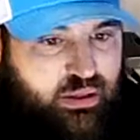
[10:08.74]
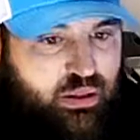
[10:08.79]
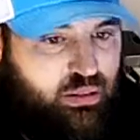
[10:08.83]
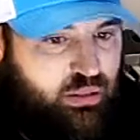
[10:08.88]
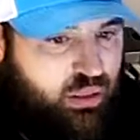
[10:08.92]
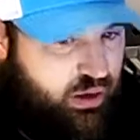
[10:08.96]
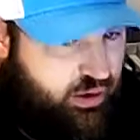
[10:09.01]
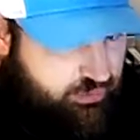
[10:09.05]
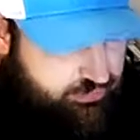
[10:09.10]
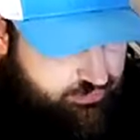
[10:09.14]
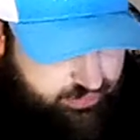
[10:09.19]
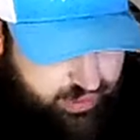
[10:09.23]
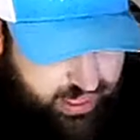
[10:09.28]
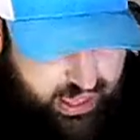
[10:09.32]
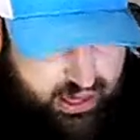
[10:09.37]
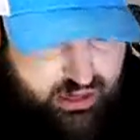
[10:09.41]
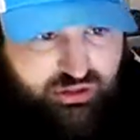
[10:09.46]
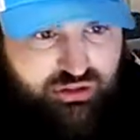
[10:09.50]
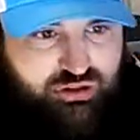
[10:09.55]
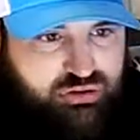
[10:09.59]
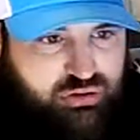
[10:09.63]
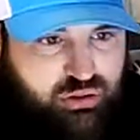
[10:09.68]
a lot of
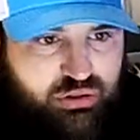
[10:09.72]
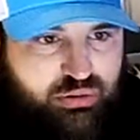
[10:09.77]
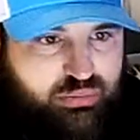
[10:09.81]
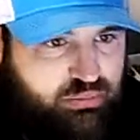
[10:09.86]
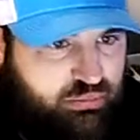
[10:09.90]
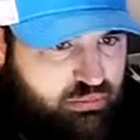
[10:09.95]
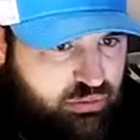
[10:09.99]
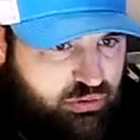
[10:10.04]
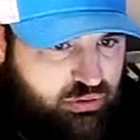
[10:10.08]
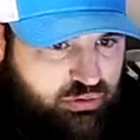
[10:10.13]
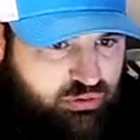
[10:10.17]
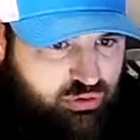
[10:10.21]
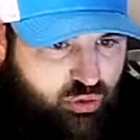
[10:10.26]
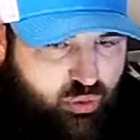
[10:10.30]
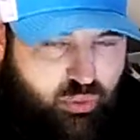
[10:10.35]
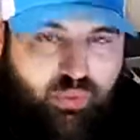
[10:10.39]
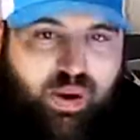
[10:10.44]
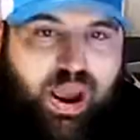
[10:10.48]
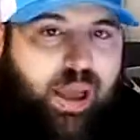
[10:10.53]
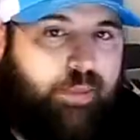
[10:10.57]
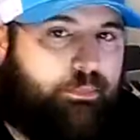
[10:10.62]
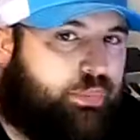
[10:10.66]
extra
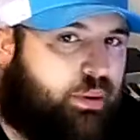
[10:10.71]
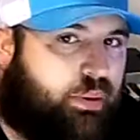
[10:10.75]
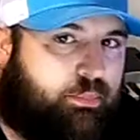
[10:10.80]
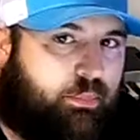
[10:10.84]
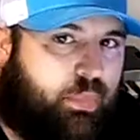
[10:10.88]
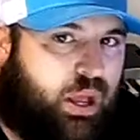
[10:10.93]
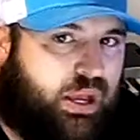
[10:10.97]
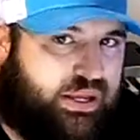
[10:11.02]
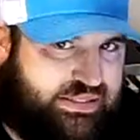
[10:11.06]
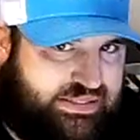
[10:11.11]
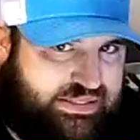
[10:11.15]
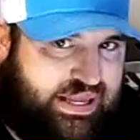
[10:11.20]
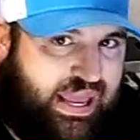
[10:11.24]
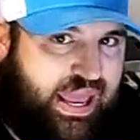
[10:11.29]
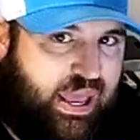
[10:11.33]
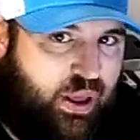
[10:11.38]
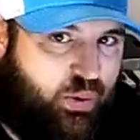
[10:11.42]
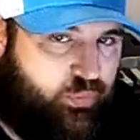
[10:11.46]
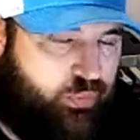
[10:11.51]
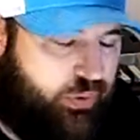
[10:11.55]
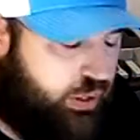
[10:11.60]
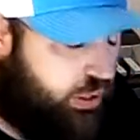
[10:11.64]
crap in my
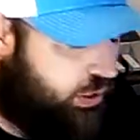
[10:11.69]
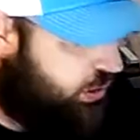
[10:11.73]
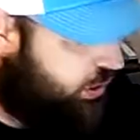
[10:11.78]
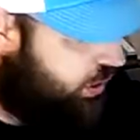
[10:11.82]
sound.